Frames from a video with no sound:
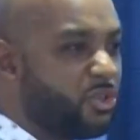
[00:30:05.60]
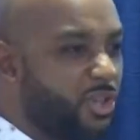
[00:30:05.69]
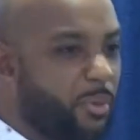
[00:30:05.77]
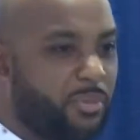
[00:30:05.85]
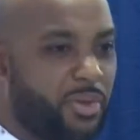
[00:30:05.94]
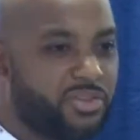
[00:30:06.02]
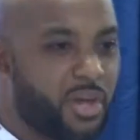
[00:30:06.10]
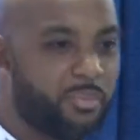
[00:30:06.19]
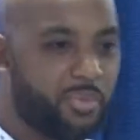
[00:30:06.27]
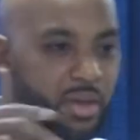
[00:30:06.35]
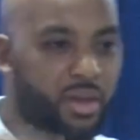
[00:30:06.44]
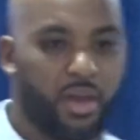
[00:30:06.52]
something,
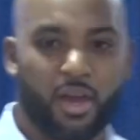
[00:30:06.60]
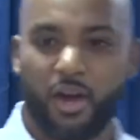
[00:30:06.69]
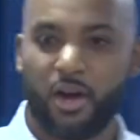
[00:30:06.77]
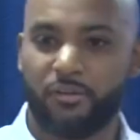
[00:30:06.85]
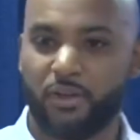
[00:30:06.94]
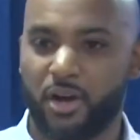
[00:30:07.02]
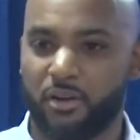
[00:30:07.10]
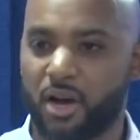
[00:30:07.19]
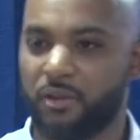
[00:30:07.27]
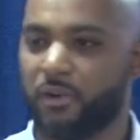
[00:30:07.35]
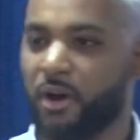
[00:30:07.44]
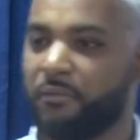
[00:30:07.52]
something of,
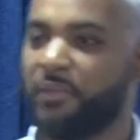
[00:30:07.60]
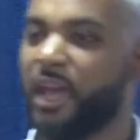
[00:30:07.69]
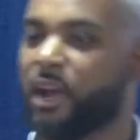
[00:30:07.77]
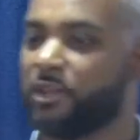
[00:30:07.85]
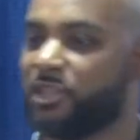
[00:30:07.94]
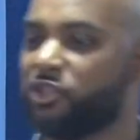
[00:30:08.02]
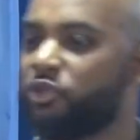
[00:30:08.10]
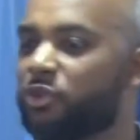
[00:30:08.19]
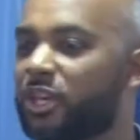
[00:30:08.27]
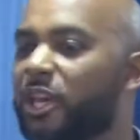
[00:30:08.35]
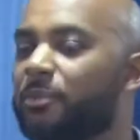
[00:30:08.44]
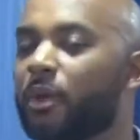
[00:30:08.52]
of, of theirs that you
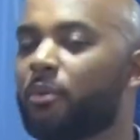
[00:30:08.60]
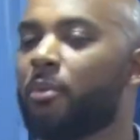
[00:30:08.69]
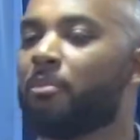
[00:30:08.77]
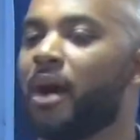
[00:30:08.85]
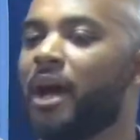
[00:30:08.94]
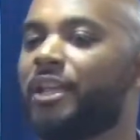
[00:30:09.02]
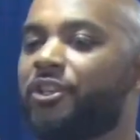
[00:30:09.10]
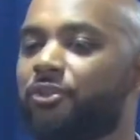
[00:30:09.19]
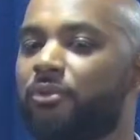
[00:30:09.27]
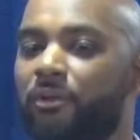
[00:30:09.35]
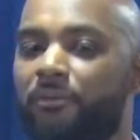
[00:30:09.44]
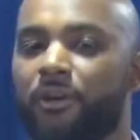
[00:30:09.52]
keep that reminds
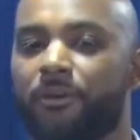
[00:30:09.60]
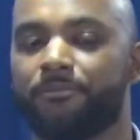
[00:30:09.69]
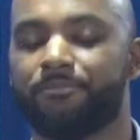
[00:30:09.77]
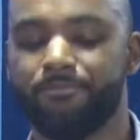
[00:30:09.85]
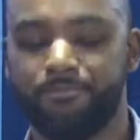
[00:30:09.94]
you of them.